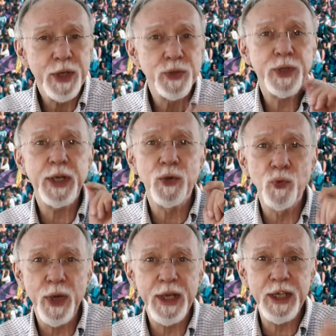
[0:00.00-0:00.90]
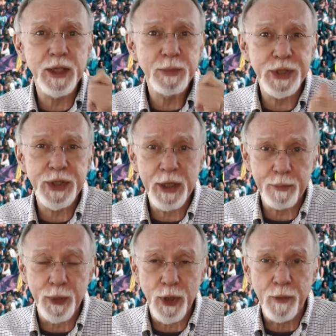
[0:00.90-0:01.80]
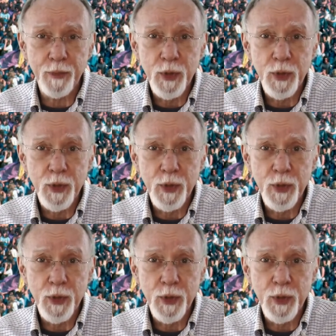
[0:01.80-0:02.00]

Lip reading: You take a random sample.